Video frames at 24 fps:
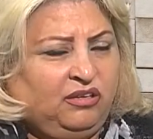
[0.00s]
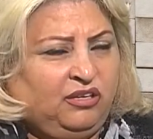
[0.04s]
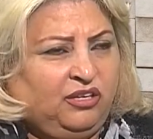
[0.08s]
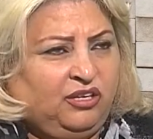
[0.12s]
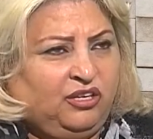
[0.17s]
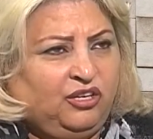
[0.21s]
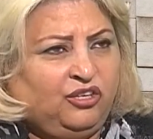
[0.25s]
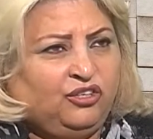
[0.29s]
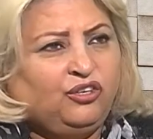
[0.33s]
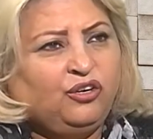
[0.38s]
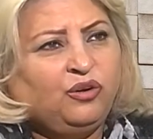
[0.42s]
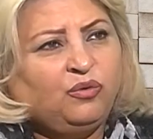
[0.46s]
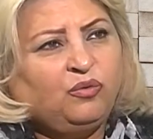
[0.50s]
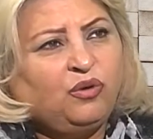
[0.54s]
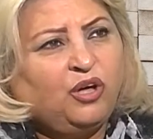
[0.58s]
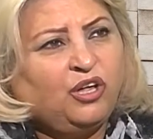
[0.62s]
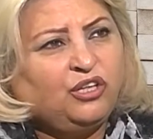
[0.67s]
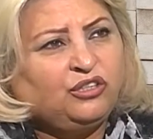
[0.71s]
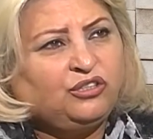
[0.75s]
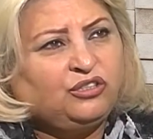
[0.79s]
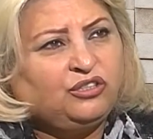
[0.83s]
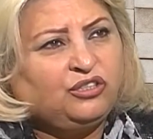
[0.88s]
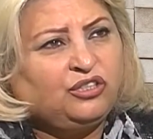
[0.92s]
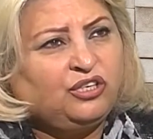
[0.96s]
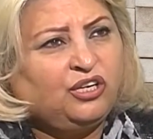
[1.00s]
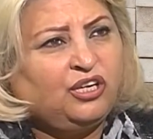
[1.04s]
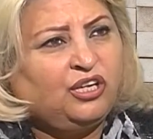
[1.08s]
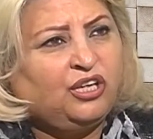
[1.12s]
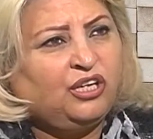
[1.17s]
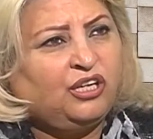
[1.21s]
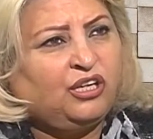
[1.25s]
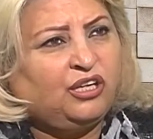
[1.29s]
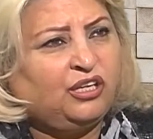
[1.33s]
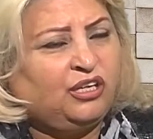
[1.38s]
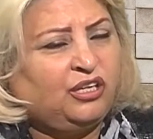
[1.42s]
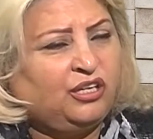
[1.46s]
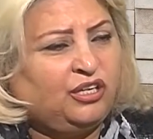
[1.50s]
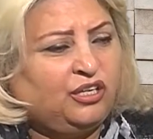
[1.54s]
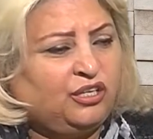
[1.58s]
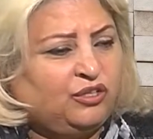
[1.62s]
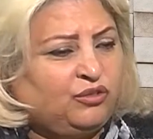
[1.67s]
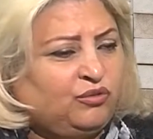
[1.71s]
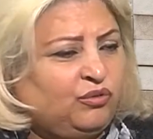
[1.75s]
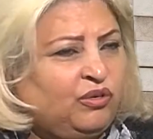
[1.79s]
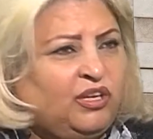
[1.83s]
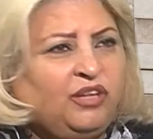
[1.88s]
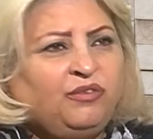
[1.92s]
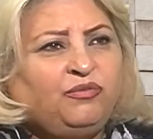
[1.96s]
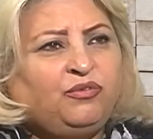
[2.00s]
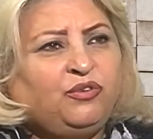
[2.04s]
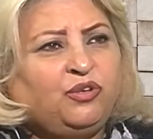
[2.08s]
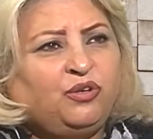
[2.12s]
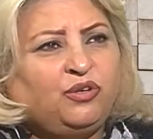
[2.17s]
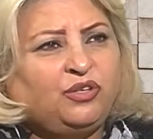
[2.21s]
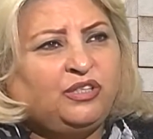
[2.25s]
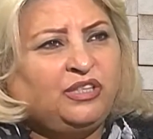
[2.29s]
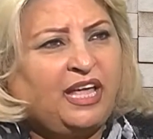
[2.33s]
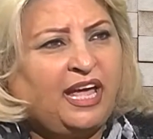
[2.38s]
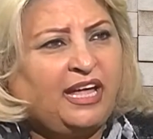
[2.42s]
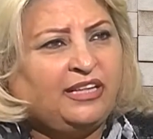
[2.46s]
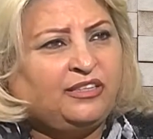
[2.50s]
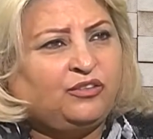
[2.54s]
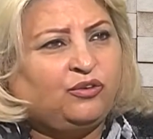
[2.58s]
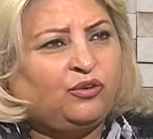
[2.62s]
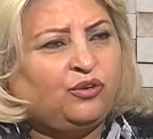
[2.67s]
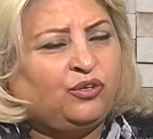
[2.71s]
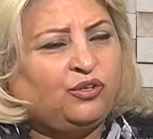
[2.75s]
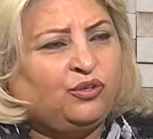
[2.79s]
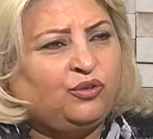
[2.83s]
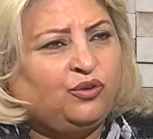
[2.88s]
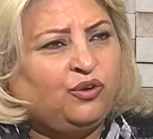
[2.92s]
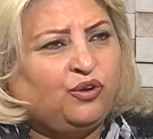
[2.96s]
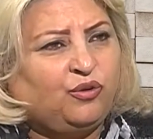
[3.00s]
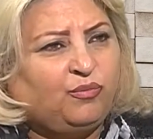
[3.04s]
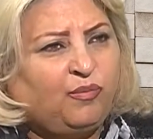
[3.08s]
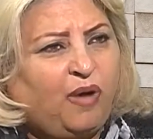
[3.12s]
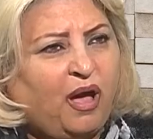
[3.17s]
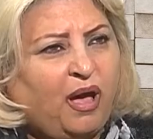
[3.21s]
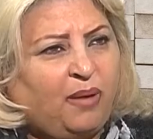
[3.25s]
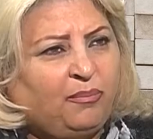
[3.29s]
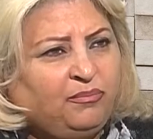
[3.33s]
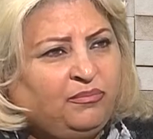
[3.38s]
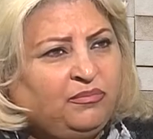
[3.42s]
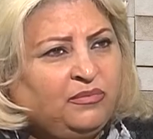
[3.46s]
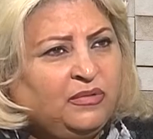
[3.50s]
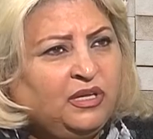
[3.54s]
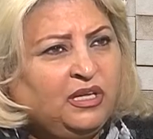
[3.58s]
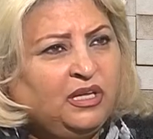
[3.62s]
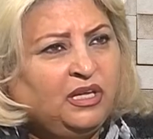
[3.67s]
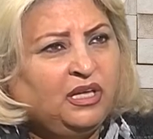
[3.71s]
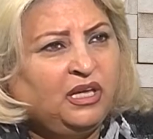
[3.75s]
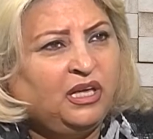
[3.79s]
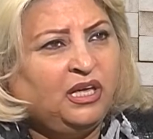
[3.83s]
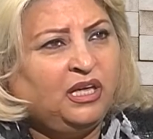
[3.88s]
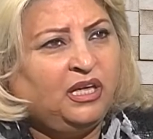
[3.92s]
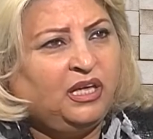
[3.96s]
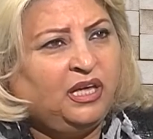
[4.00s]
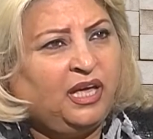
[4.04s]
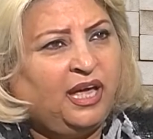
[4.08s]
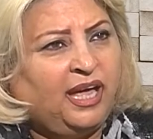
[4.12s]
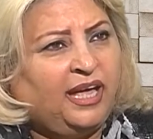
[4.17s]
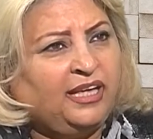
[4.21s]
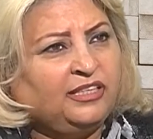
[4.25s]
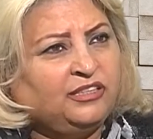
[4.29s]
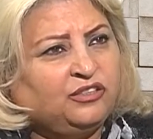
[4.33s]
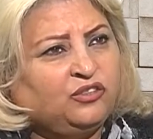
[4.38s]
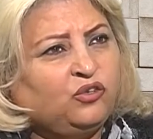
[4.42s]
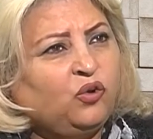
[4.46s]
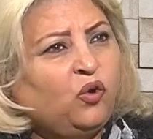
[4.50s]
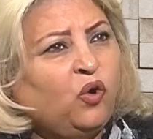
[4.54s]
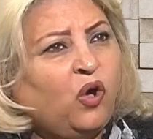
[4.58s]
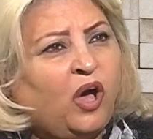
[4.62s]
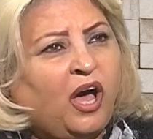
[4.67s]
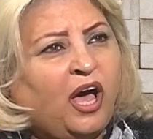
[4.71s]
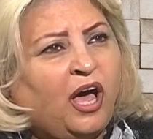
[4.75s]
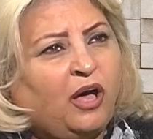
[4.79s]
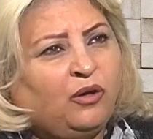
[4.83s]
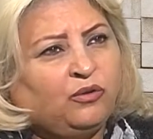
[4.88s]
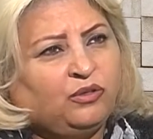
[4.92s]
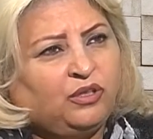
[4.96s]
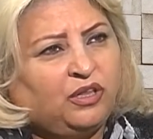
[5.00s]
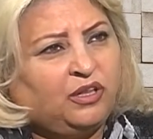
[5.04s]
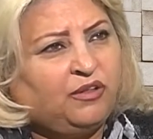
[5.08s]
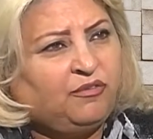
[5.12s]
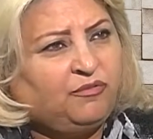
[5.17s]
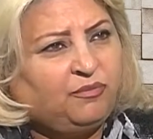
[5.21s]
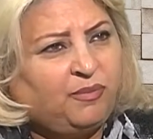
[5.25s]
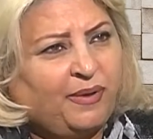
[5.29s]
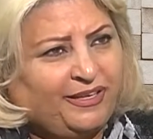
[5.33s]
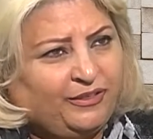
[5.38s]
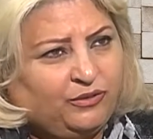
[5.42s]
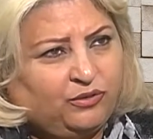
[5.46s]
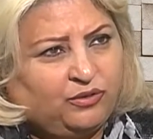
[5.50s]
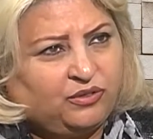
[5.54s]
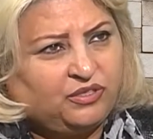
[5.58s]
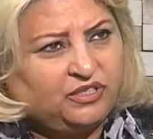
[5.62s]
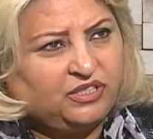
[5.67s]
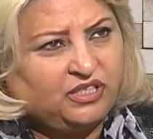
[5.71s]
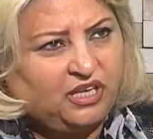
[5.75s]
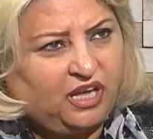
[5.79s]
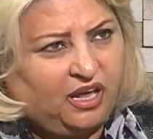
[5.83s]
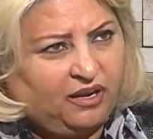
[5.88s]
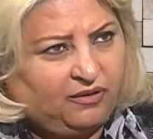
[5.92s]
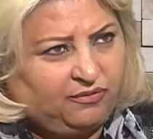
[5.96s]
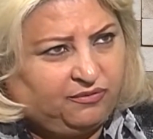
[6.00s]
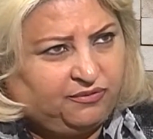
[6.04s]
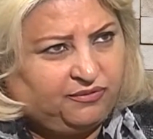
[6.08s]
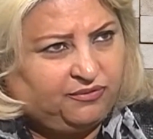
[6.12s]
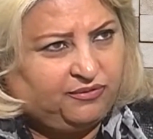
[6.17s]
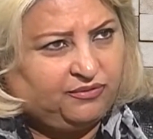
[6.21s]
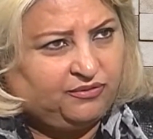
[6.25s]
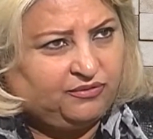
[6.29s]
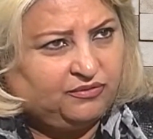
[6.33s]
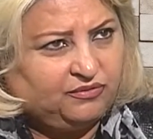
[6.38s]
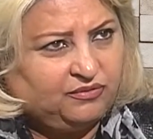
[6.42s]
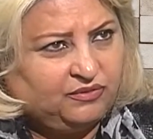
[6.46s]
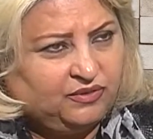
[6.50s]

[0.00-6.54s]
you want to leave your dad or your mom and go out live by yourself.